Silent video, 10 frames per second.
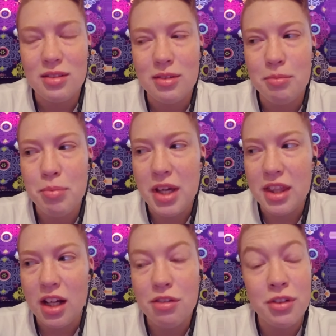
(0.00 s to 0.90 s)
be
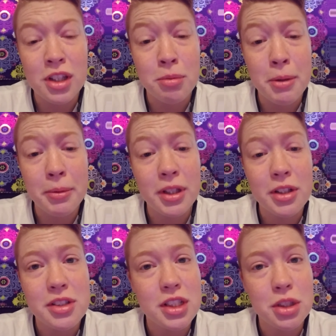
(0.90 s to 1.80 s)
there for other people in your
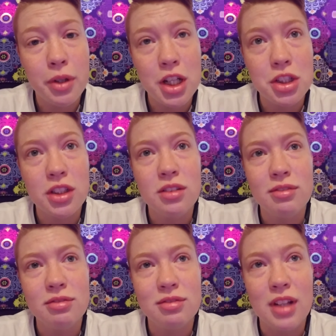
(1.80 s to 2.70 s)
situation.
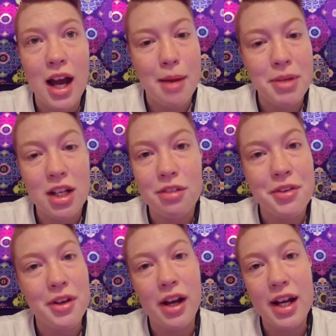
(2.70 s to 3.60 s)
I'm here for
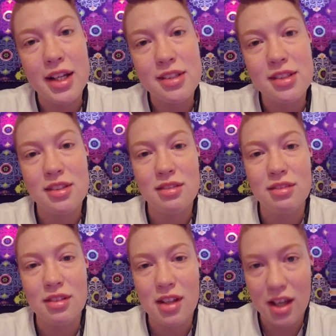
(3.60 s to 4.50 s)
you guys
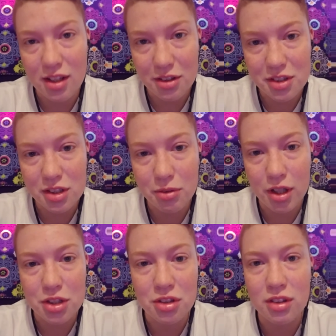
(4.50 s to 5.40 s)
in your
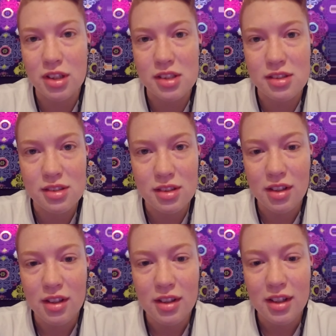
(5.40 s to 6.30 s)
situation, because
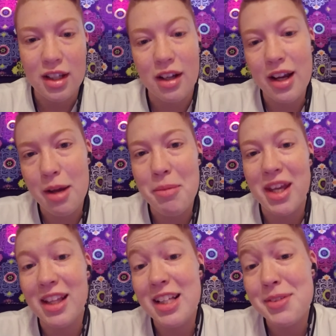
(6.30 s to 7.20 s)
here I am
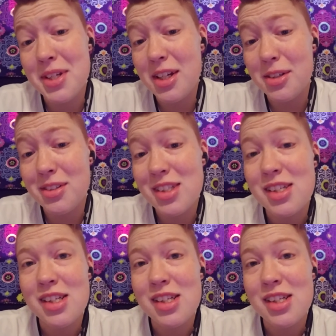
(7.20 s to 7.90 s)
making these videos.